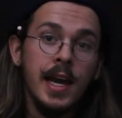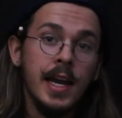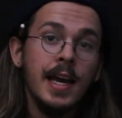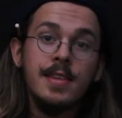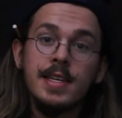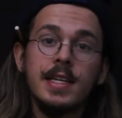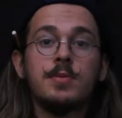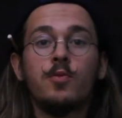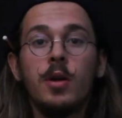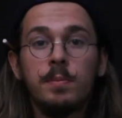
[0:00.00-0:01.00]
And I think
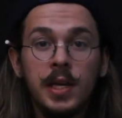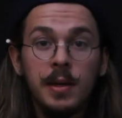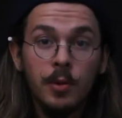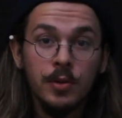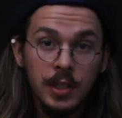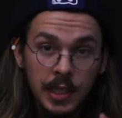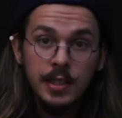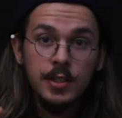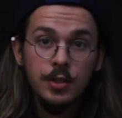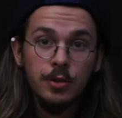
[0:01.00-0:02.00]
that's what people
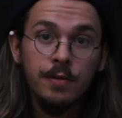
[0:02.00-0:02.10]
need to do.